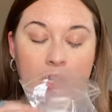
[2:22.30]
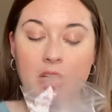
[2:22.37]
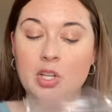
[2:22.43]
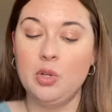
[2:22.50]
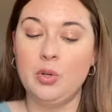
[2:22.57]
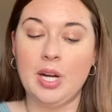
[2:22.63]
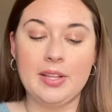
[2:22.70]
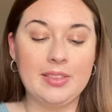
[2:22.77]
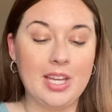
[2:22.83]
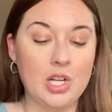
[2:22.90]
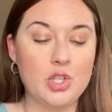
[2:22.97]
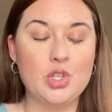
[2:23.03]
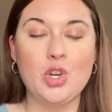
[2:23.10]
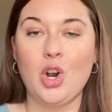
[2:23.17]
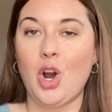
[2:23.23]
You got that
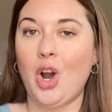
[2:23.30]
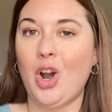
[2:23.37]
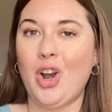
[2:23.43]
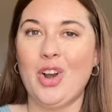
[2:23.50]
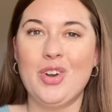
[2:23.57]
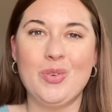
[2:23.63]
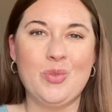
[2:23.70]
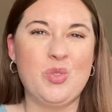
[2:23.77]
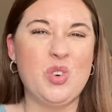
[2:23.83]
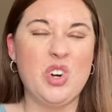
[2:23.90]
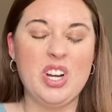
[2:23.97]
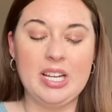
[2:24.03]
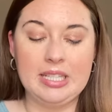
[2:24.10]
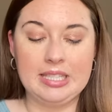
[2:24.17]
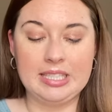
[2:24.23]
charred
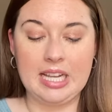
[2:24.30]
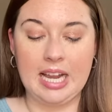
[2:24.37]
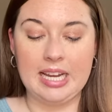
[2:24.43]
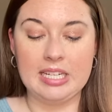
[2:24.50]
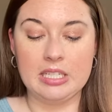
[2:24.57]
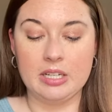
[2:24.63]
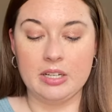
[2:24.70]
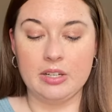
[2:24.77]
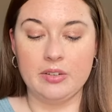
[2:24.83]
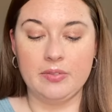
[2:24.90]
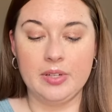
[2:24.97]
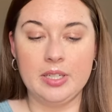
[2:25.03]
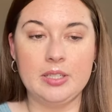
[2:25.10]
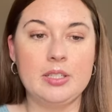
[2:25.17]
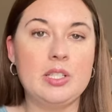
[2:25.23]
wood kind of
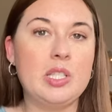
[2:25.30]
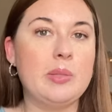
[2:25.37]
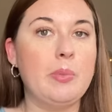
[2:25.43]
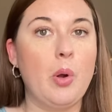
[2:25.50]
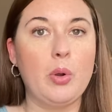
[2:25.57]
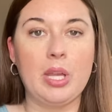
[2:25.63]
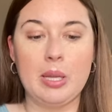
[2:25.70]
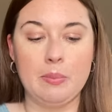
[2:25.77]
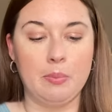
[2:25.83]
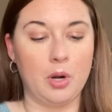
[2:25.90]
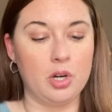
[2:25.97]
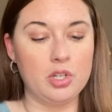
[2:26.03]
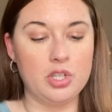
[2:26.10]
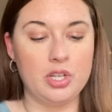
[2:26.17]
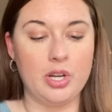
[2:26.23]
smoky
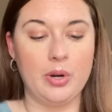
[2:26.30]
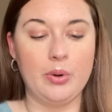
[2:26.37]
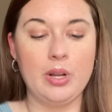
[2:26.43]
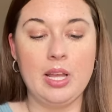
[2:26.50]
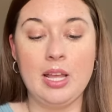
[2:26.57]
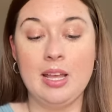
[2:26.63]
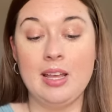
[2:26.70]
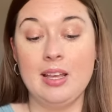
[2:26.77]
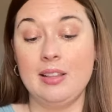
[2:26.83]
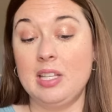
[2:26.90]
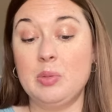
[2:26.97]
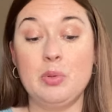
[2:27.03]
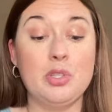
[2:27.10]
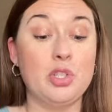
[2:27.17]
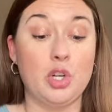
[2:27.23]
burnt note. This
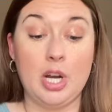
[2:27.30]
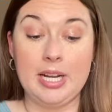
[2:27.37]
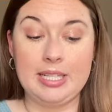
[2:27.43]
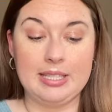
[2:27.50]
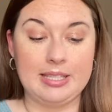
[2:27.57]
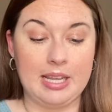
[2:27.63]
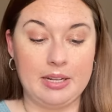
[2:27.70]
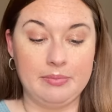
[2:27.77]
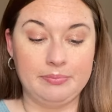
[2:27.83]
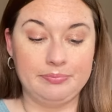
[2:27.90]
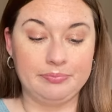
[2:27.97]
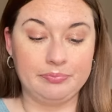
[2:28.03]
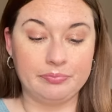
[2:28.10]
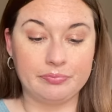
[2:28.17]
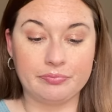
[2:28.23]
was a great scent.
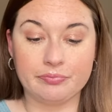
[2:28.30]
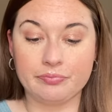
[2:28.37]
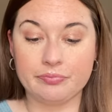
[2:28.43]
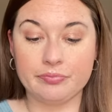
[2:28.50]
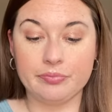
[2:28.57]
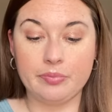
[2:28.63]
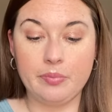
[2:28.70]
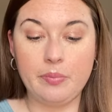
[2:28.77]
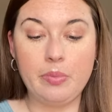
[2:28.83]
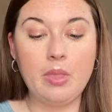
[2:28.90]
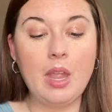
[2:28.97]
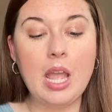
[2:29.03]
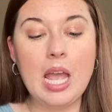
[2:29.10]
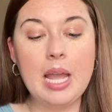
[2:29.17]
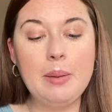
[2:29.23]

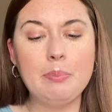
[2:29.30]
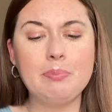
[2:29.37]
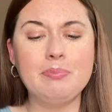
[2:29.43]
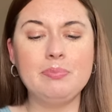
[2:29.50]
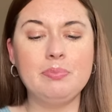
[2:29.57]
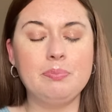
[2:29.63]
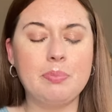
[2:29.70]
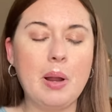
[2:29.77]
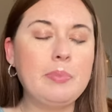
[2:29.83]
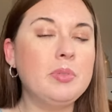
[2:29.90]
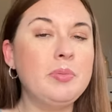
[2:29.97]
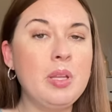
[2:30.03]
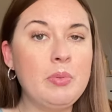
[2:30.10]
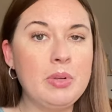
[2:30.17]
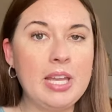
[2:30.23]
I
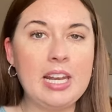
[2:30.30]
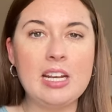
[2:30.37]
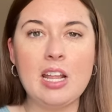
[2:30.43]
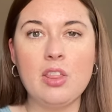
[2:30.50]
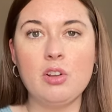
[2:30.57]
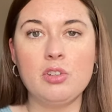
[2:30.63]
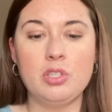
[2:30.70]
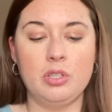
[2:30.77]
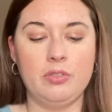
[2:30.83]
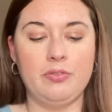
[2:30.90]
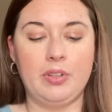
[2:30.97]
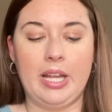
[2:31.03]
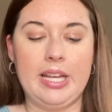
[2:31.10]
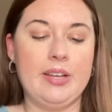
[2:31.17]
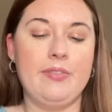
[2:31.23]
probably would get another
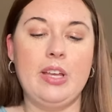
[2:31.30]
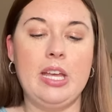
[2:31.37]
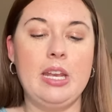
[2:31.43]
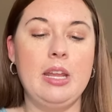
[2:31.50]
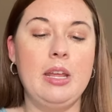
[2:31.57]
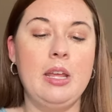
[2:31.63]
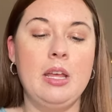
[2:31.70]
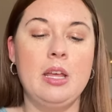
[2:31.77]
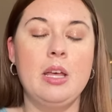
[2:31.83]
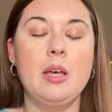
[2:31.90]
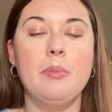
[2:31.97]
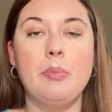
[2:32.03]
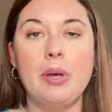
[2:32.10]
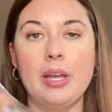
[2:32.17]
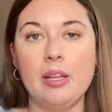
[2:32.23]
souffle of it,
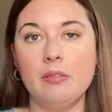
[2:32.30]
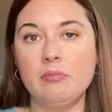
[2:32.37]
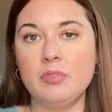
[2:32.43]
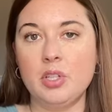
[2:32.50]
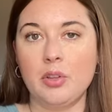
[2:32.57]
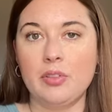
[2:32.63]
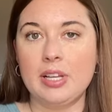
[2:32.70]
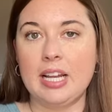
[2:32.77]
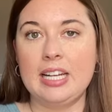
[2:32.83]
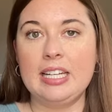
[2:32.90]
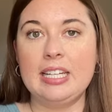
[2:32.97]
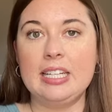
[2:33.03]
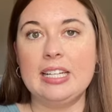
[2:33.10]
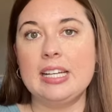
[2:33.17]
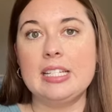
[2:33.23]
but don't think I need
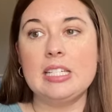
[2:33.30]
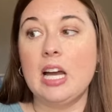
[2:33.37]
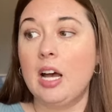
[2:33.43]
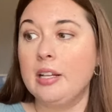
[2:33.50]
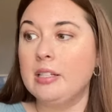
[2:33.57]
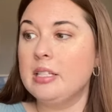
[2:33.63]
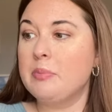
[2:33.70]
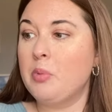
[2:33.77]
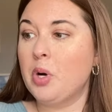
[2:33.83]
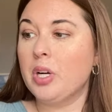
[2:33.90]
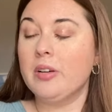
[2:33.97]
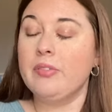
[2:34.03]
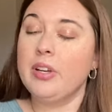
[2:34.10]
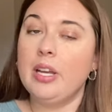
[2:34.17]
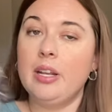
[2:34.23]
to get tons more
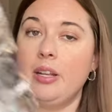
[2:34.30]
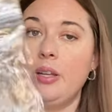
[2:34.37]
of it,